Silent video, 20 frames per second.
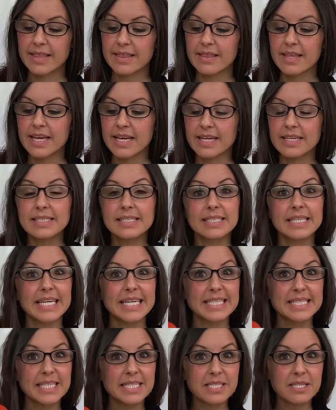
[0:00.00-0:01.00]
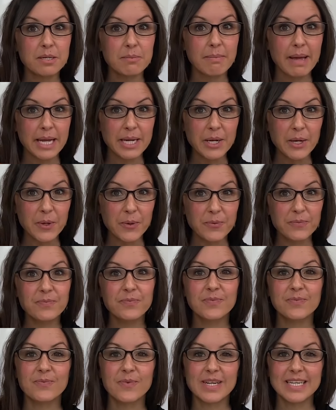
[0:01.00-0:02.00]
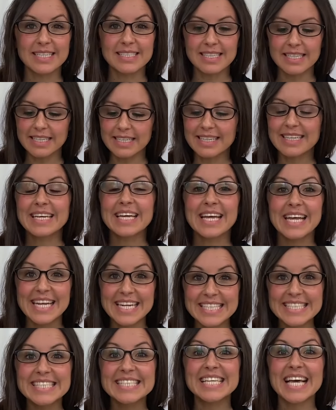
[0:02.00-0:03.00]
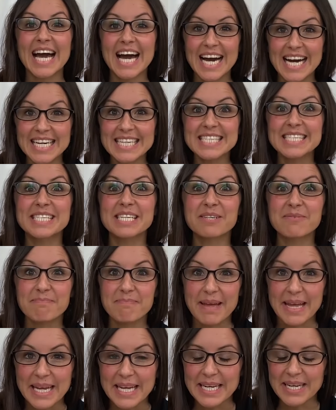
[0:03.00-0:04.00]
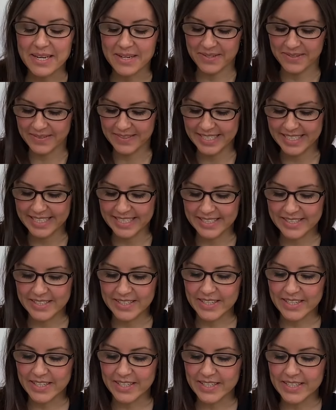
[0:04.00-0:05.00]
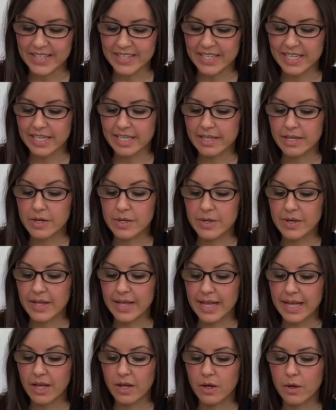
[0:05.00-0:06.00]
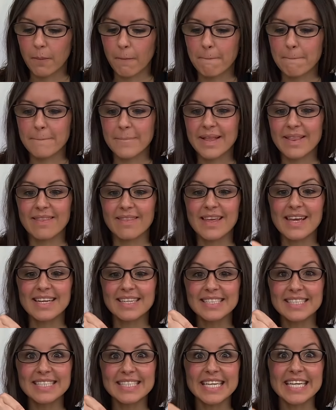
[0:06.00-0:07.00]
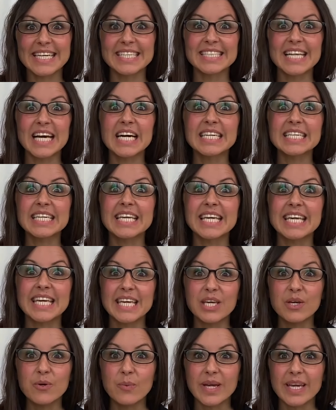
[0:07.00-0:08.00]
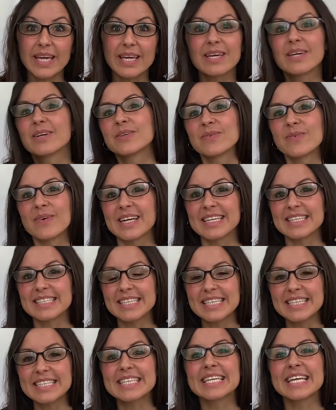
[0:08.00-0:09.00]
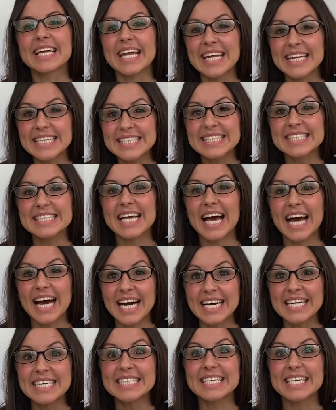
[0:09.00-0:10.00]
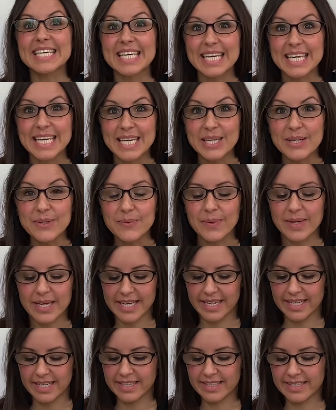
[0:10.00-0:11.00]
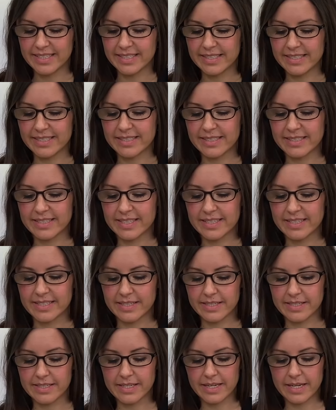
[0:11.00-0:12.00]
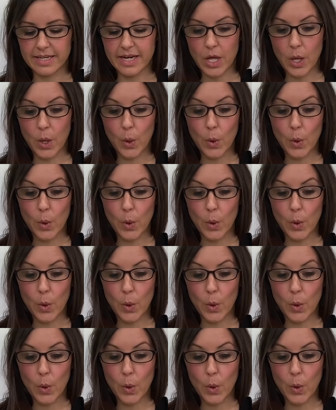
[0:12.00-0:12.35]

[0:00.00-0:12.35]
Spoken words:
This is a tomato. What is it? It's a tomato. Good. This is a kiwi. What is it? It's a kiwi. Good.